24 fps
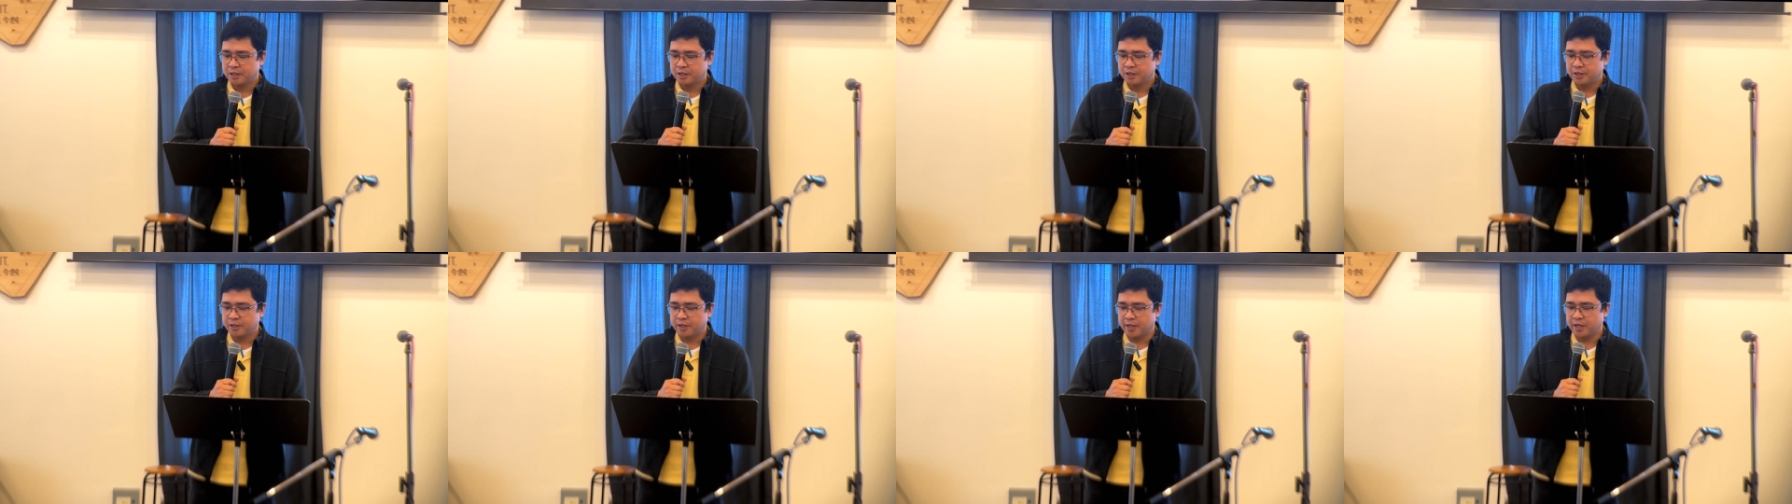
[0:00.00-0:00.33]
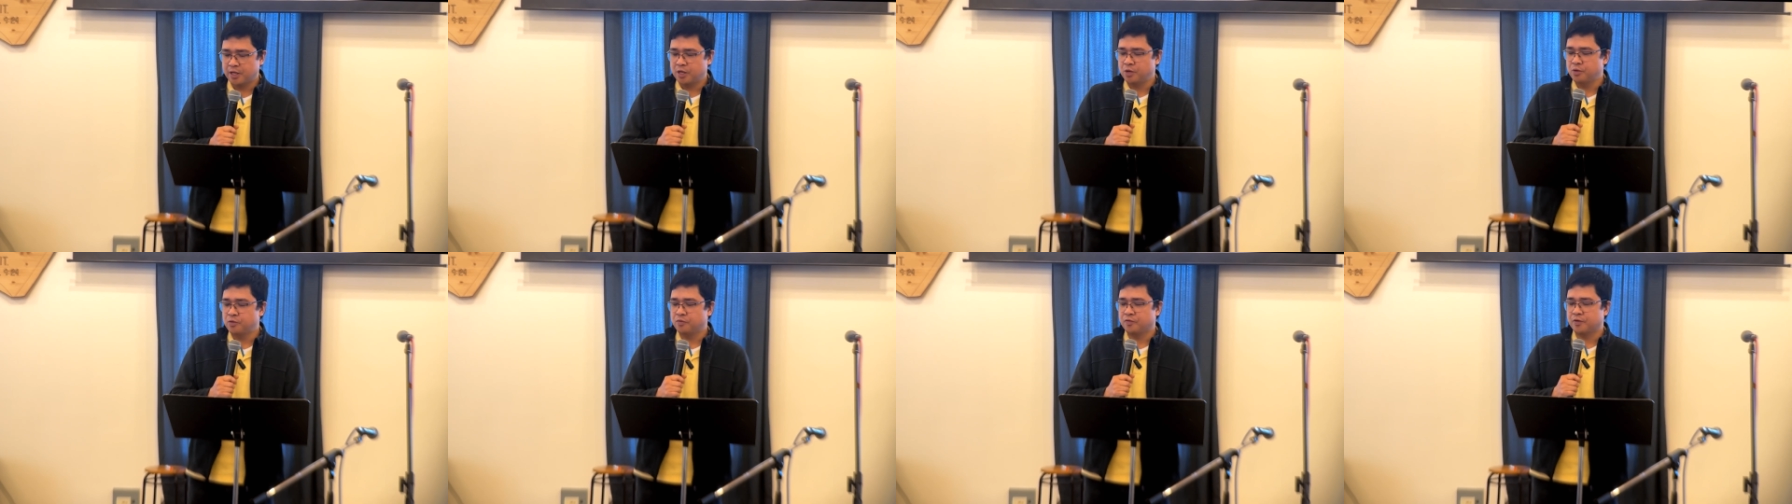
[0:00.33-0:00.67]

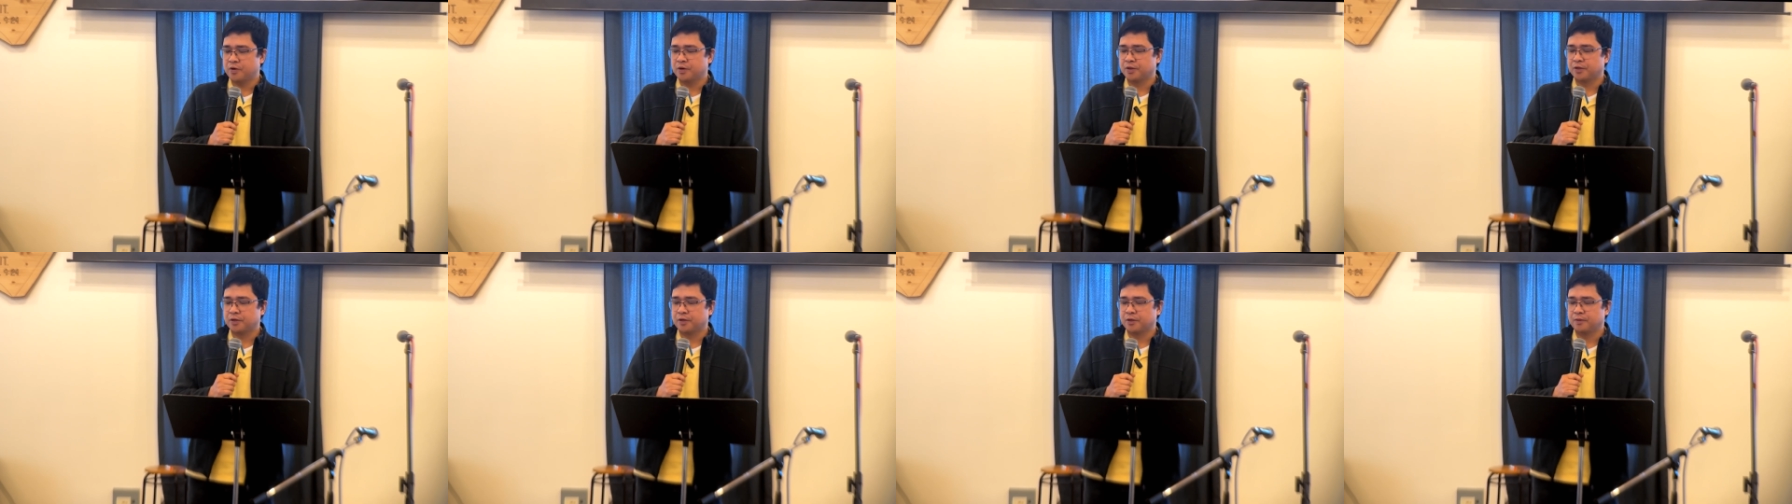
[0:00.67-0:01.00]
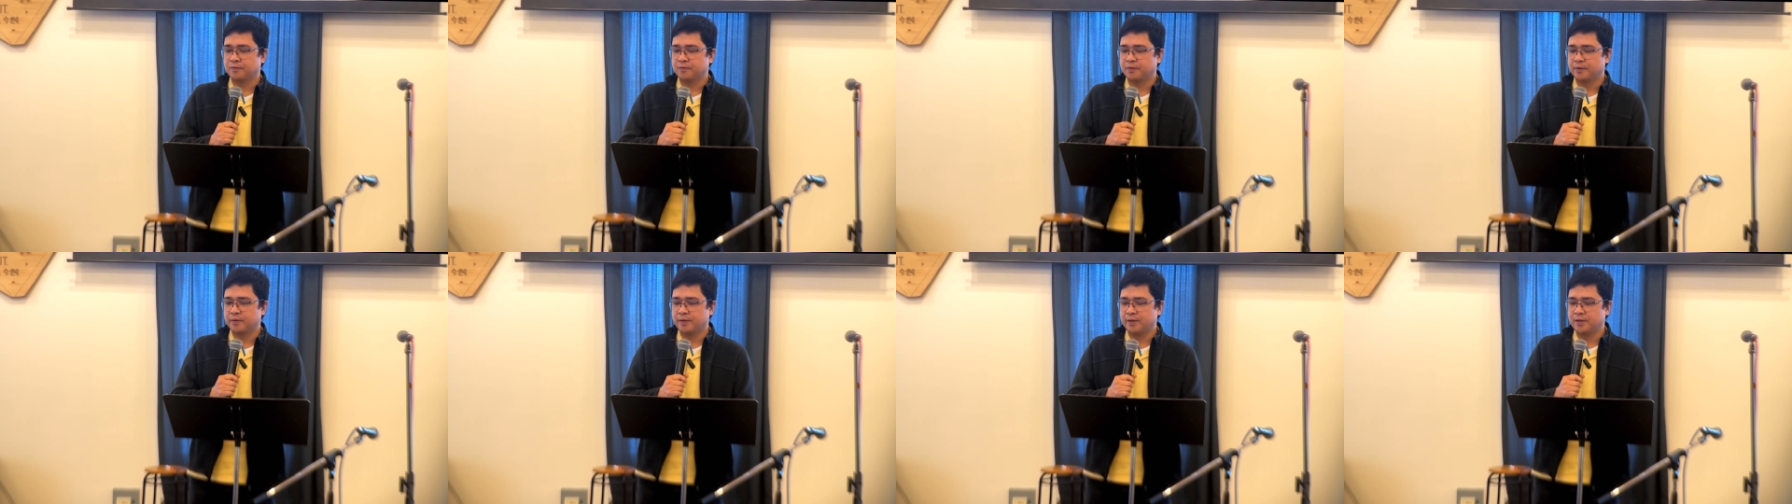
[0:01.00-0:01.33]
Thank you, Father.
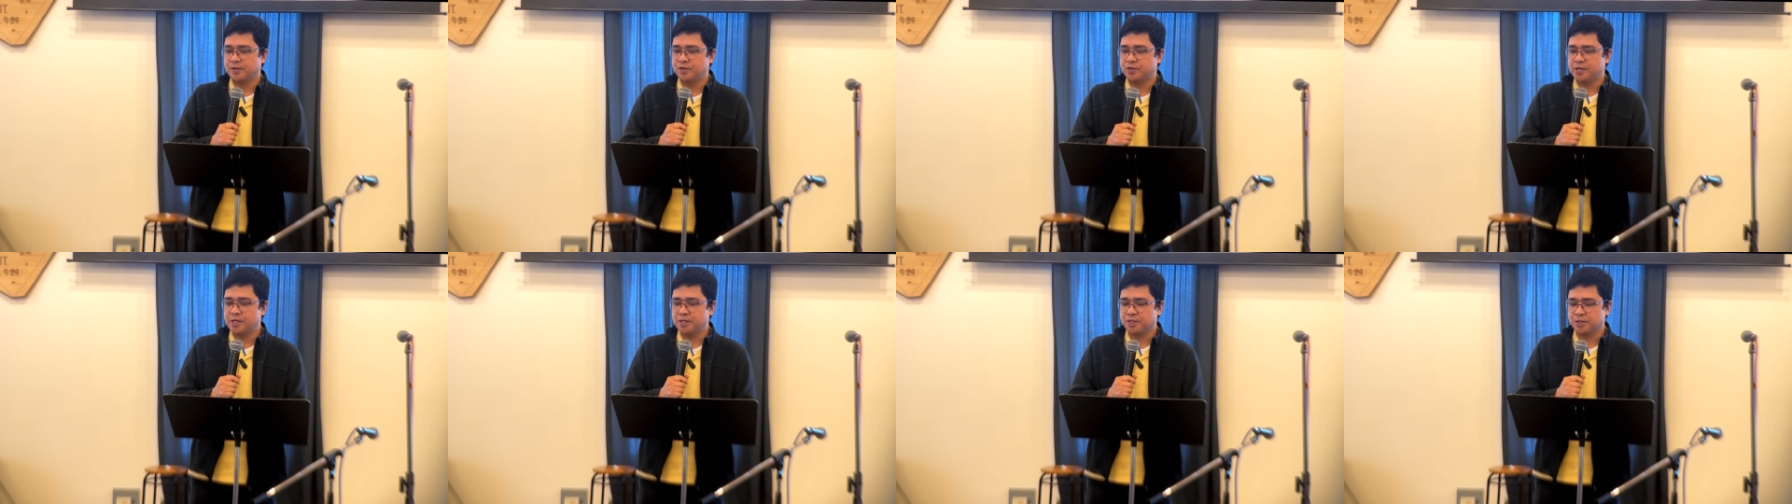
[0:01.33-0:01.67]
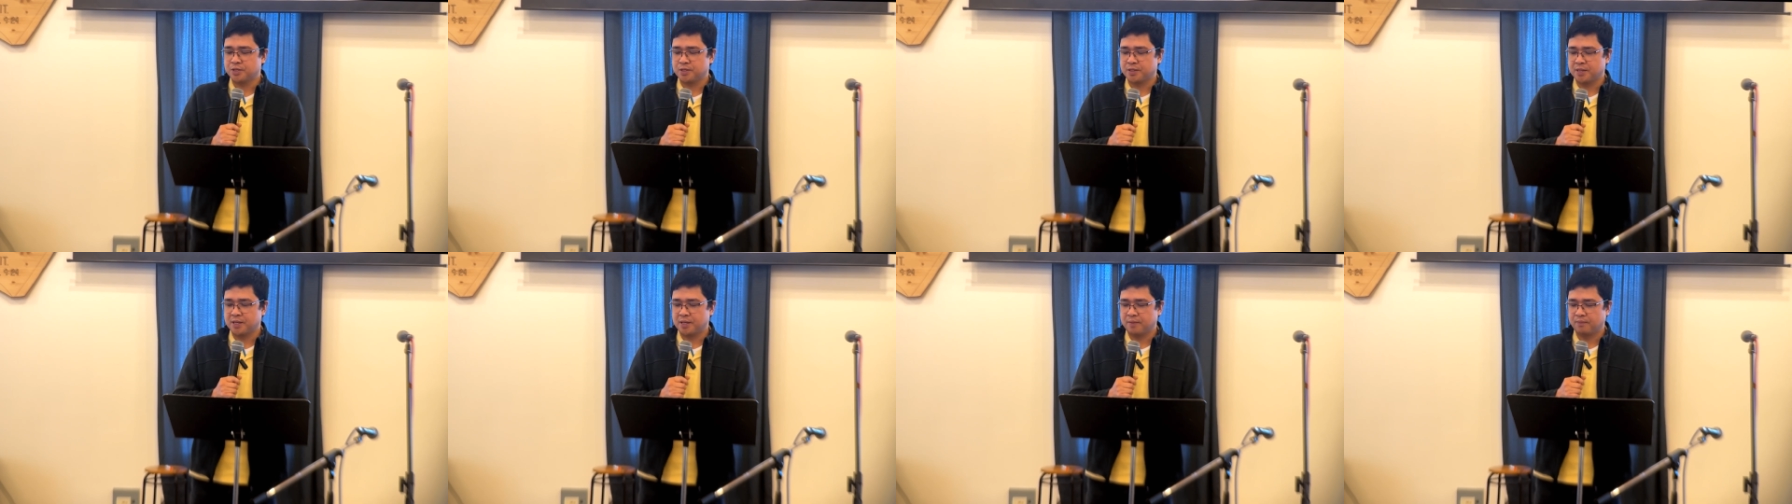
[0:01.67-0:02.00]
In
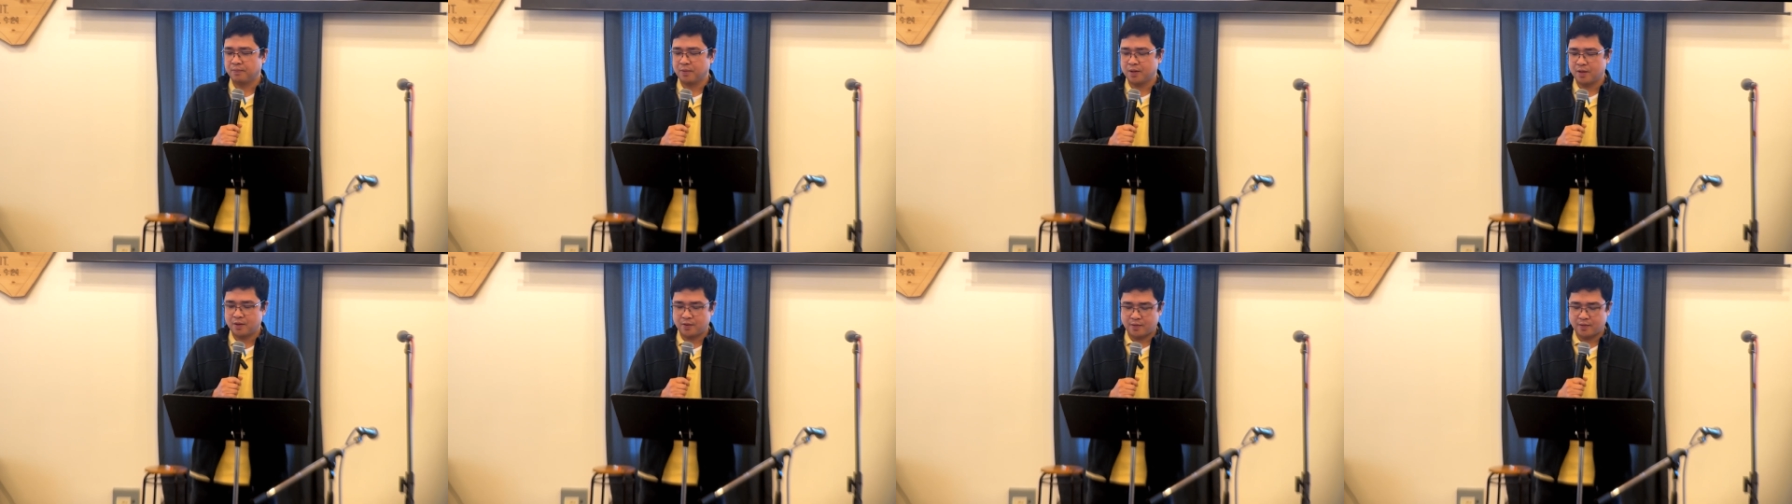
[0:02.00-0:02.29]
Jesus' name,